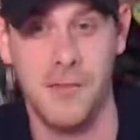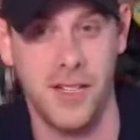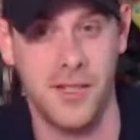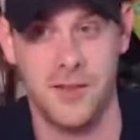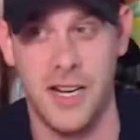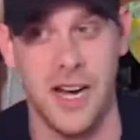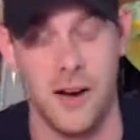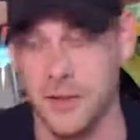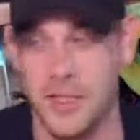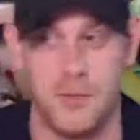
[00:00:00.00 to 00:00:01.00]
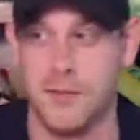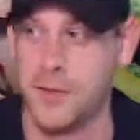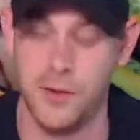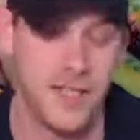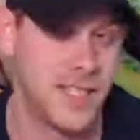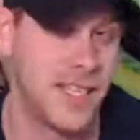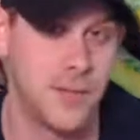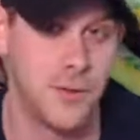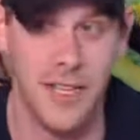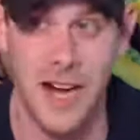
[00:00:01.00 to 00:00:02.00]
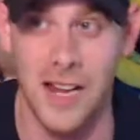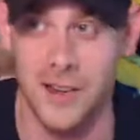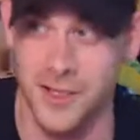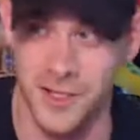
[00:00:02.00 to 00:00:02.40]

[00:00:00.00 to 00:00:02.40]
make sure that I only spend between $10 and $20